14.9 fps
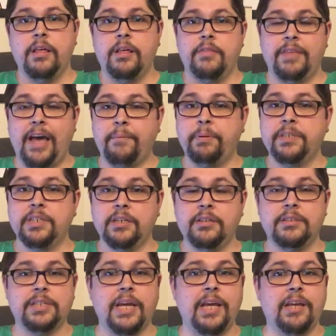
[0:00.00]
That particular
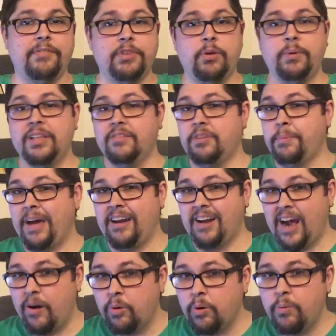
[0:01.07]
day, even though we lived about an
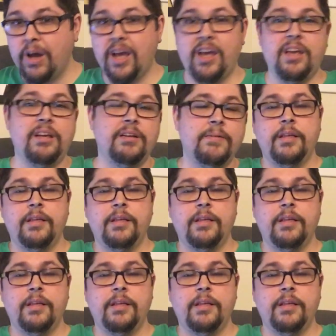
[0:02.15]
hour away,